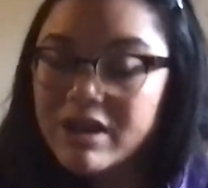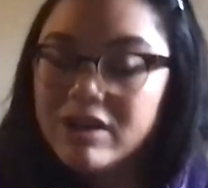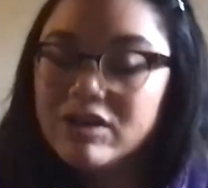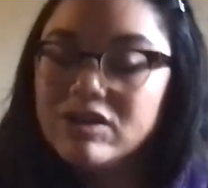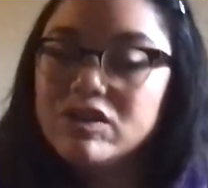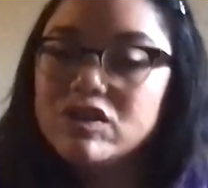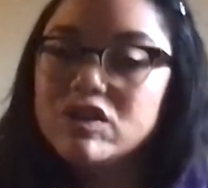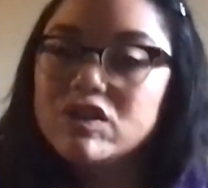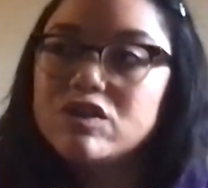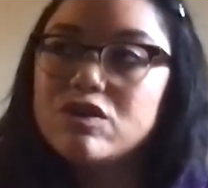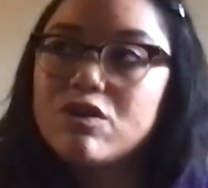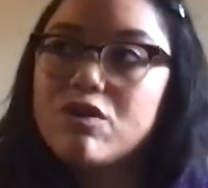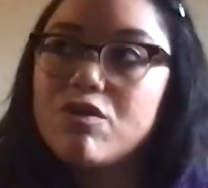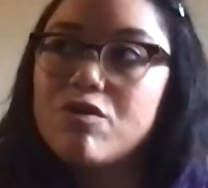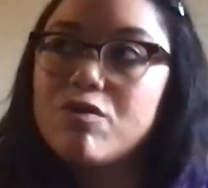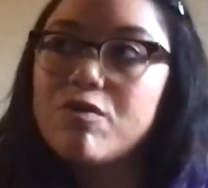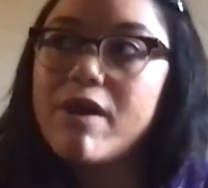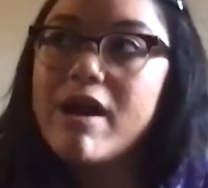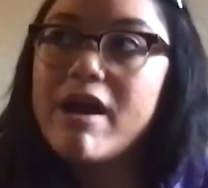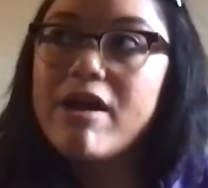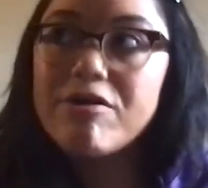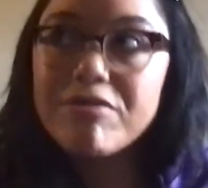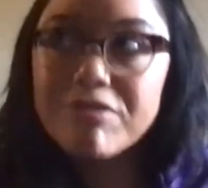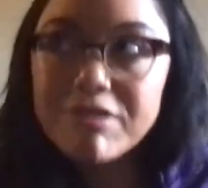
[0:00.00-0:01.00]
So
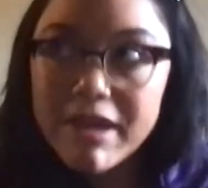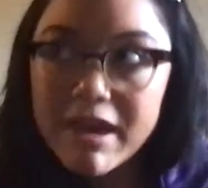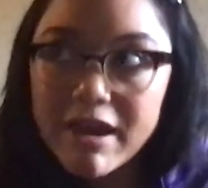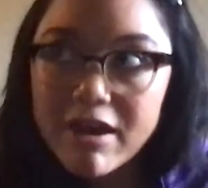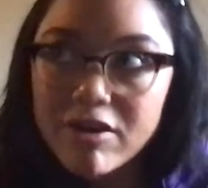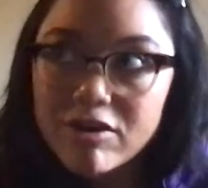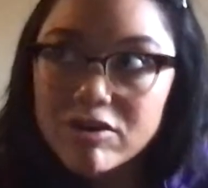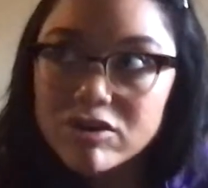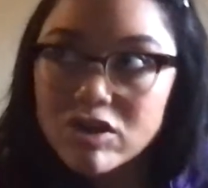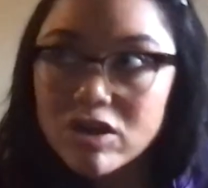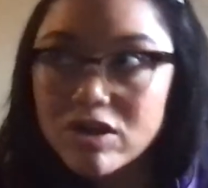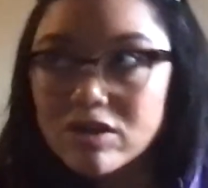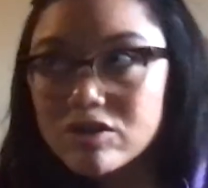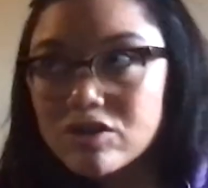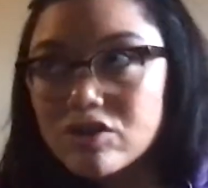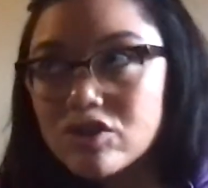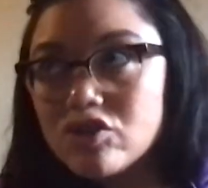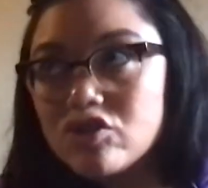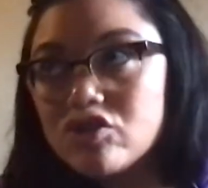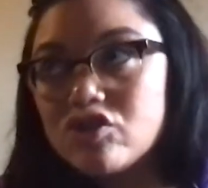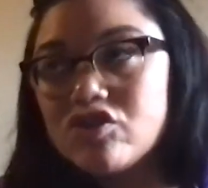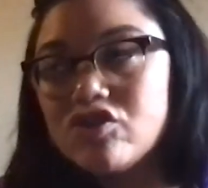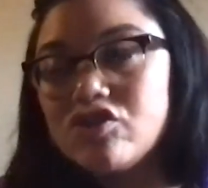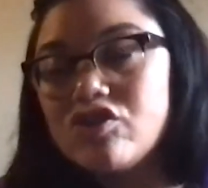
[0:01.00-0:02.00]
healthcare,
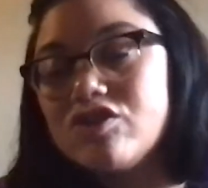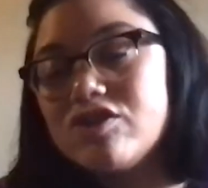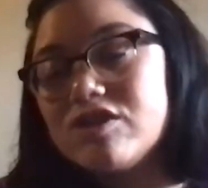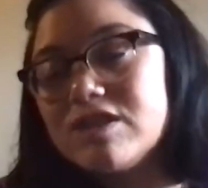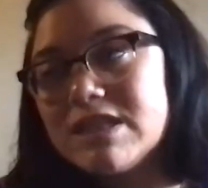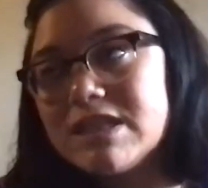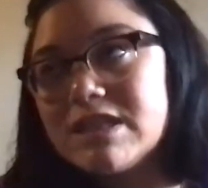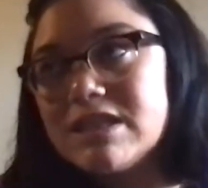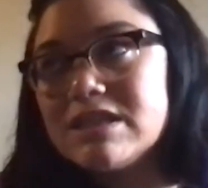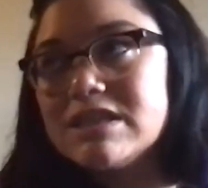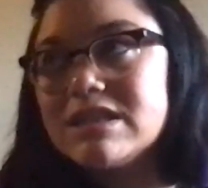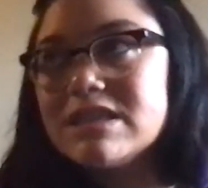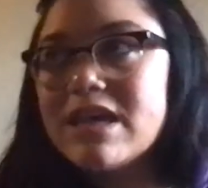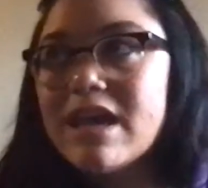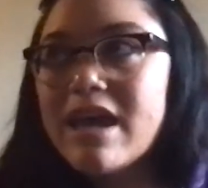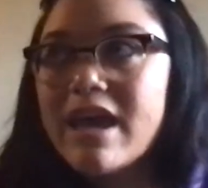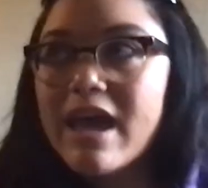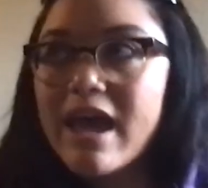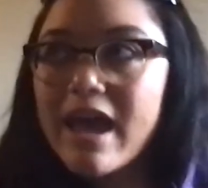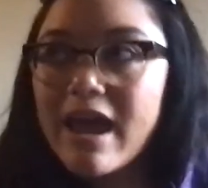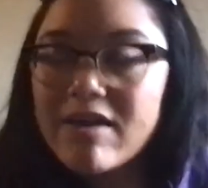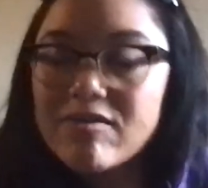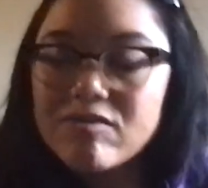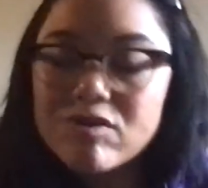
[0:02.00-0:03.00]
doctors, nurses,
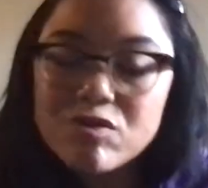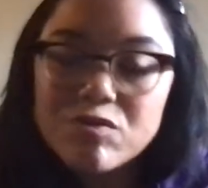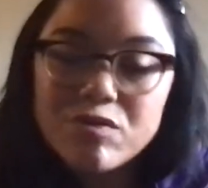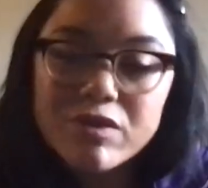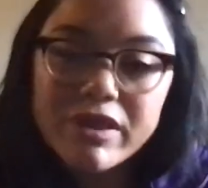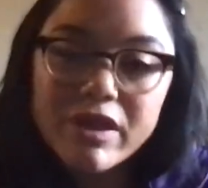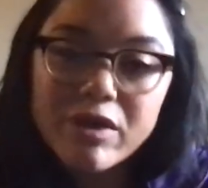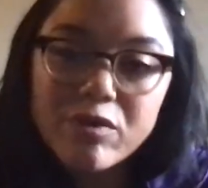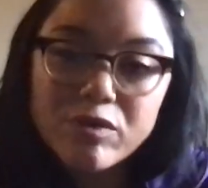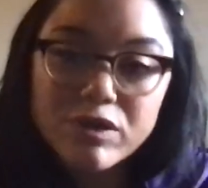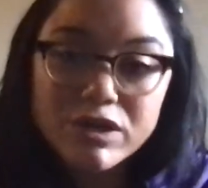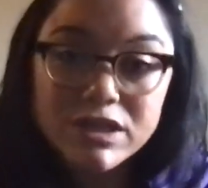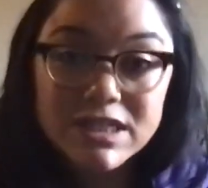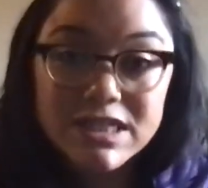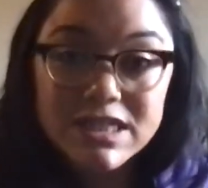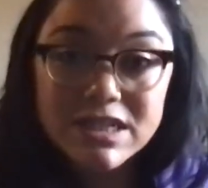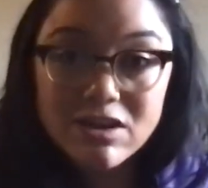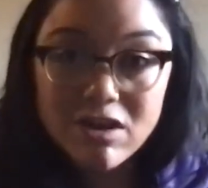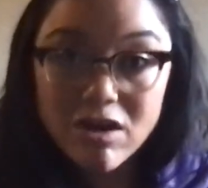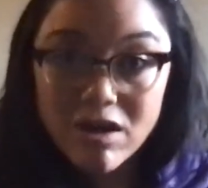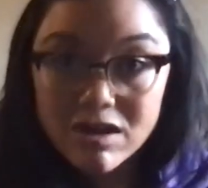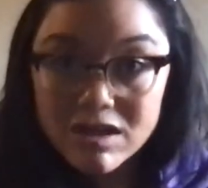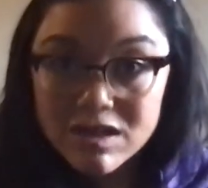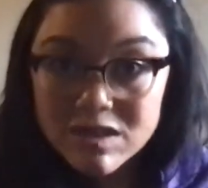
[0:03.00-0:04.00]
everyone that works in a
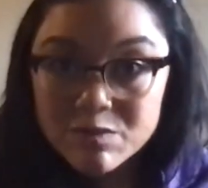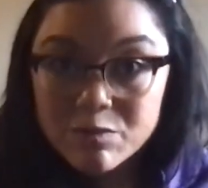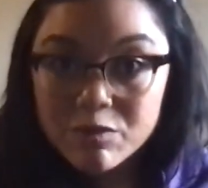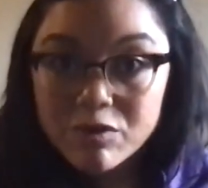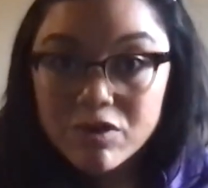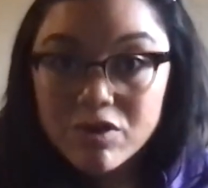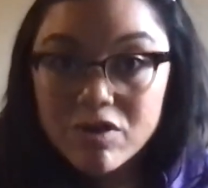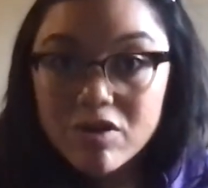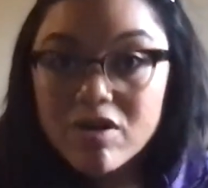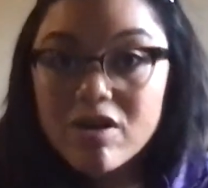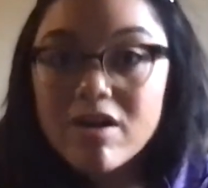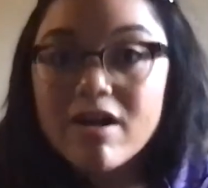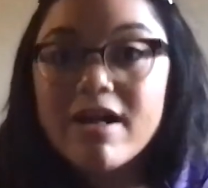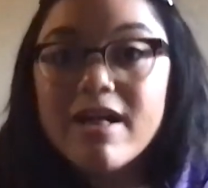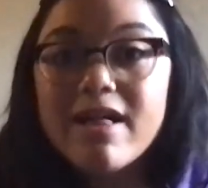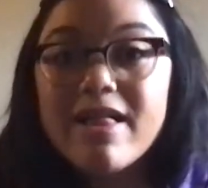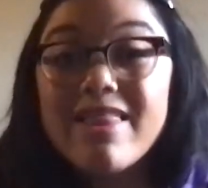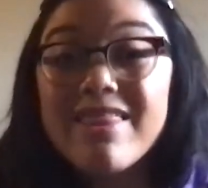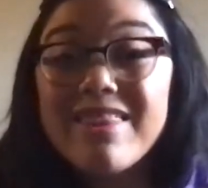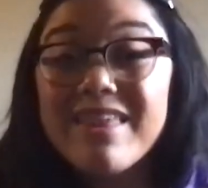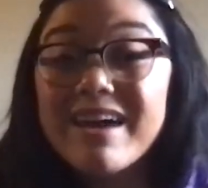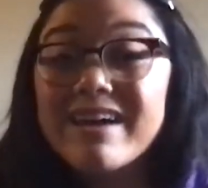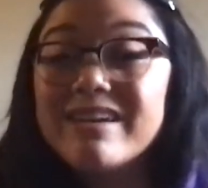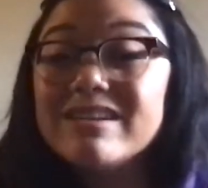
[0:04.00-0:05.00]
hospital,
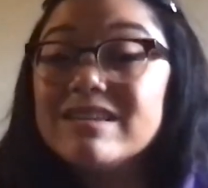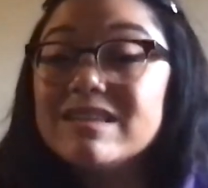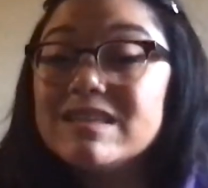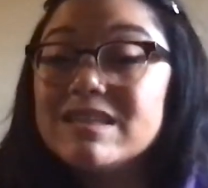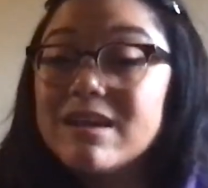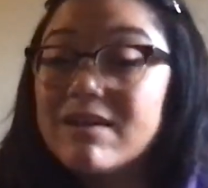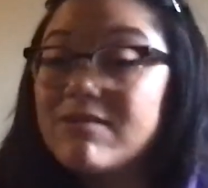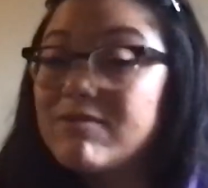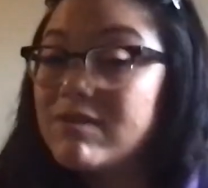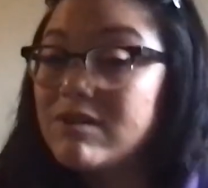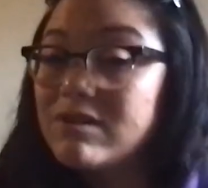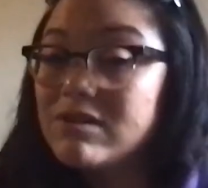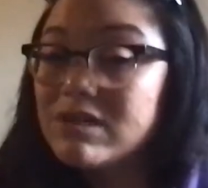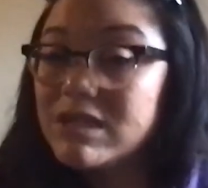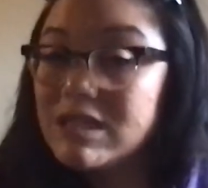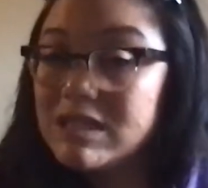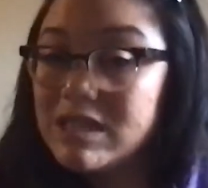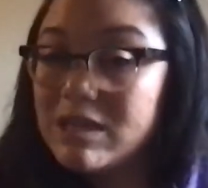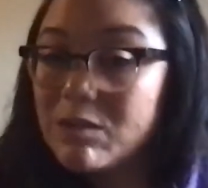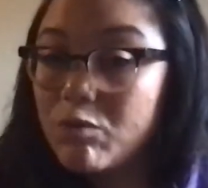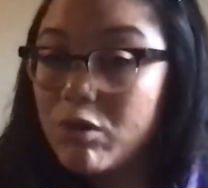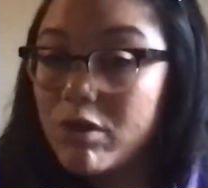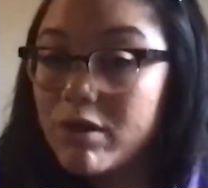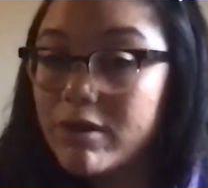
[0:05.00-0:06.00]
that is definitely
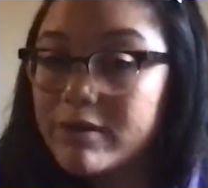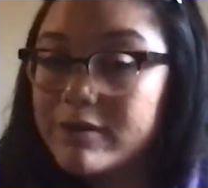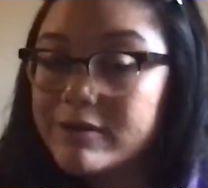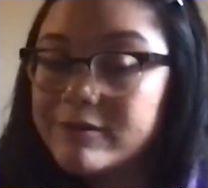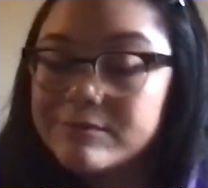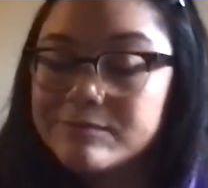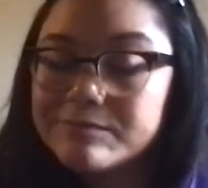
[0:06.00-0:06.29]
teamwork.